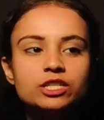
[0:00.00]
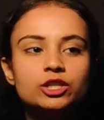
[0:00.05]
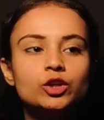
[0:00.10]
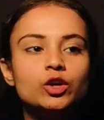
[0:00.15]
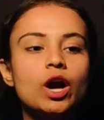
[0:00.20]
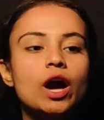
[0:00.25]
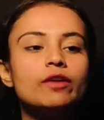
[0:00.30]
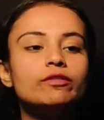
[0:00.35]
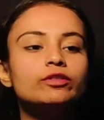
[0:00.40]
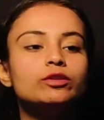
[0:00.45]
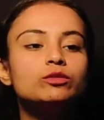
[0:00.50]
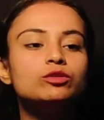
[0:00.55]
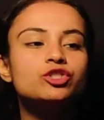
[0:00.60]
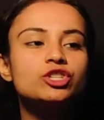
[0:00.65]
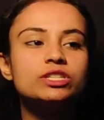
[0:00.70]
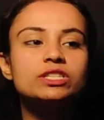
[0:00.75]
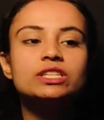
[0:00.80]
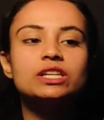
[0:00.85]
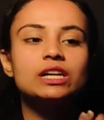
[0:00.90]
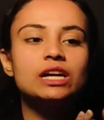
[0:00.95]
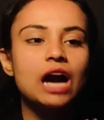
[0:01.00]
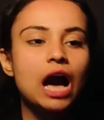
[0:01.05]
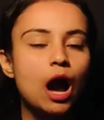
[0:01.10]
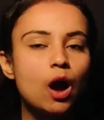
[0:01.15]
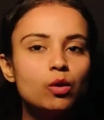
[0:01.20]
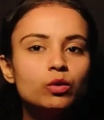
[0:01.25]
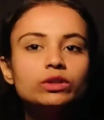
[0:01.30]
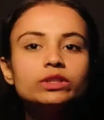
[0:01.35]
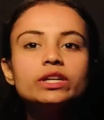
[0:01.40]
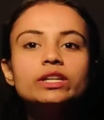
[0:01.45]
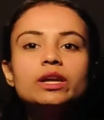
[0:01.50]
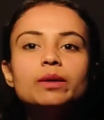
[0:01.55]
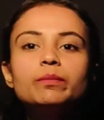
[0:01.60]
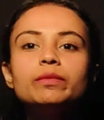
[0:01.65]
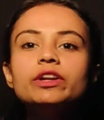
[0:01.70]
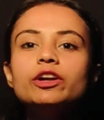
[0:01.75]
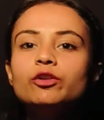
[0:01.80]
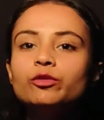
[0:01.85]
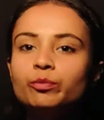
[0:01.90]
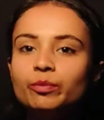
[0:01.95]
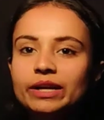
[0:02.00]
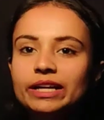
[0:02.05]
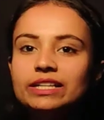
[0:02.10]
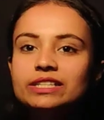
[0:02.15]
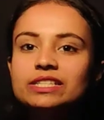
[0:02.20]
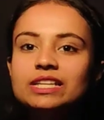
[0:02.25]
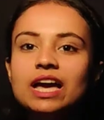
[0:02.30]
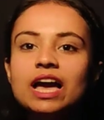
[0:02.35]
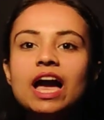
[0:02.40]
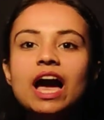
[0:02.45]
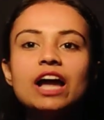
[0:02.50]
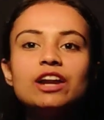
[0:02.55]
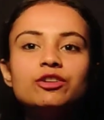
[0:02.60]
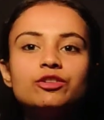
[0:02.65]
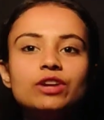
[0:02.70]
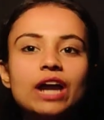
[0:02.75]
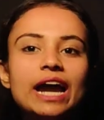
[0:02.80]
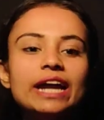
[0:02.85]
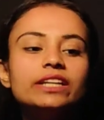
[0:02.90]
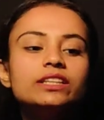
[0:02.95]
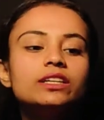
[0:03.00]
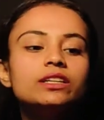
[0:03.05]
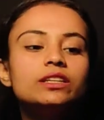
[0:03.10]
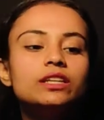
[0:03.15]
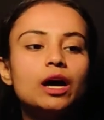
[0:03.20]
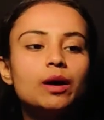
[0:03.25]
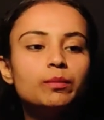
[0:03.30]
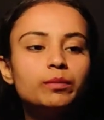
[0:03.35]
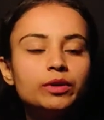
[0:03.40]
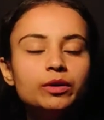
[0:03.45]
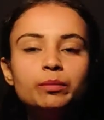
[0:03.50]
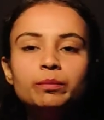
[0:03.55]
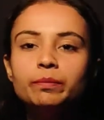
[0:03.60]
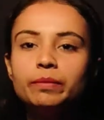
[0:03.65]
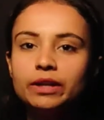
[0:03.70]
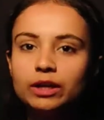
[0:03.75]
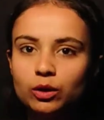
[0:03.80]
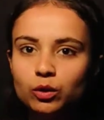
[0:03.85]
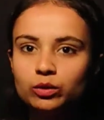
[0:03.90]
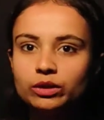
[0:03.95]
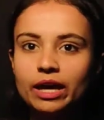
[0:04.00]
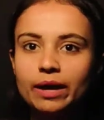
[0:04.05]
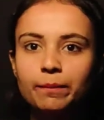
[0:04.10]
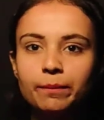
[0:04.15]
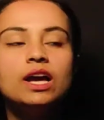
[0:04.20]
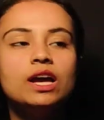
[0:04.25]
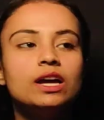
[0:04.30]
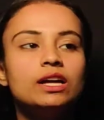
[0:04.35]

You have to just count the number of beads and write the number below them.